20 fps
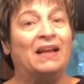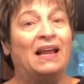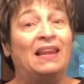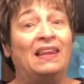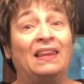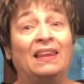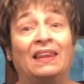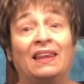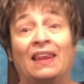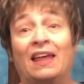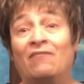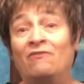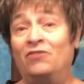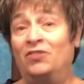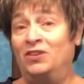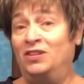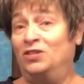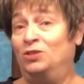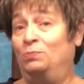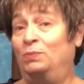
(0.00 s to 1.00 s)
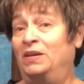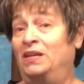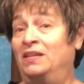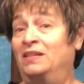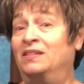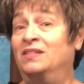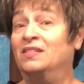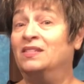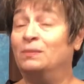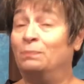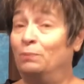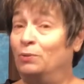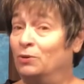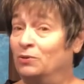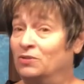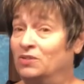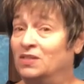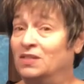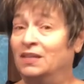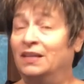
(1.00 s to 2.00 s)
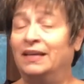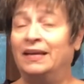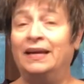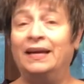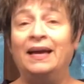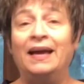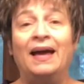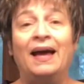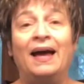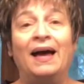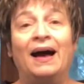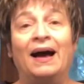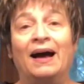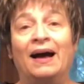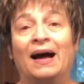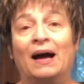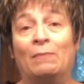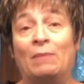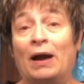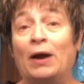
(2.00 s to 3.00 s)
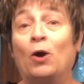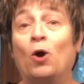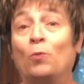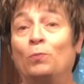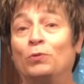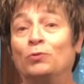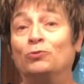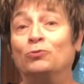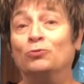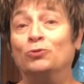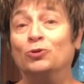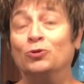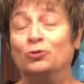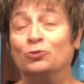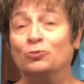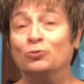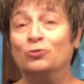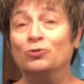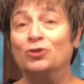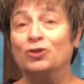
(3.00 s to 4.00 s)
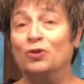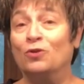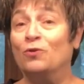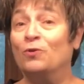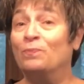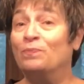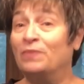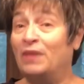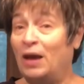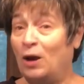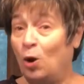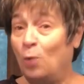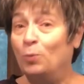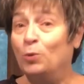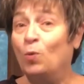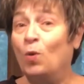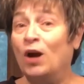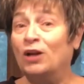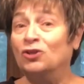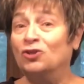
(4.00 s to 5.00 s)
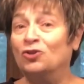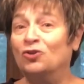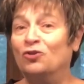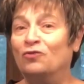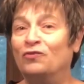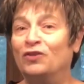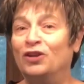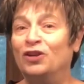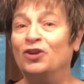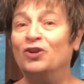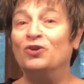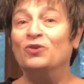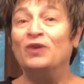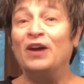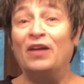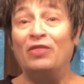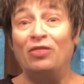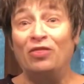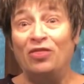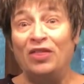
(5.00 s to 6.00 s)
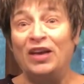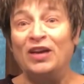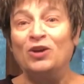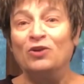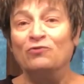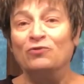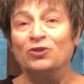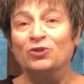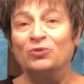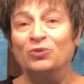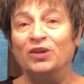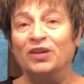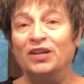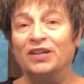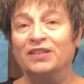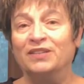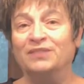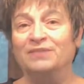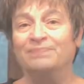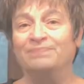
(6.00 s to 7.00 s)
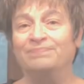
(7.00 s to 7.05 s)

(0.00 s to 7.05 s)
Love these beans personally. I hope you do too. So I hope you watch the whole video, and thank you for tuning in.